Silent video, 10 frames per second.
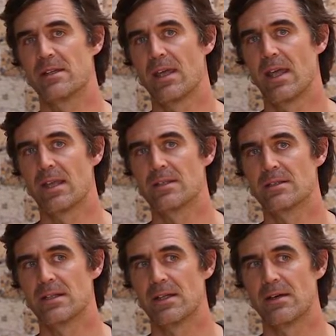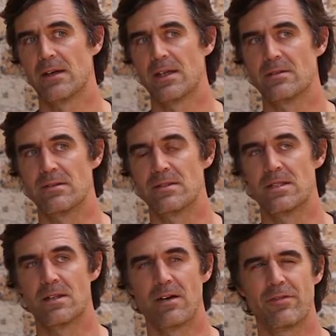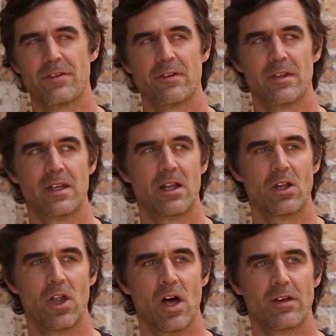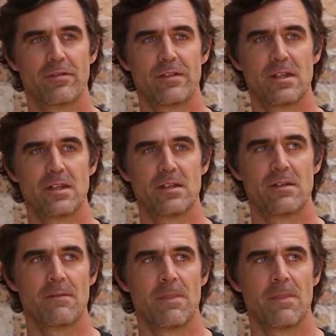and I did not feel that a lot of the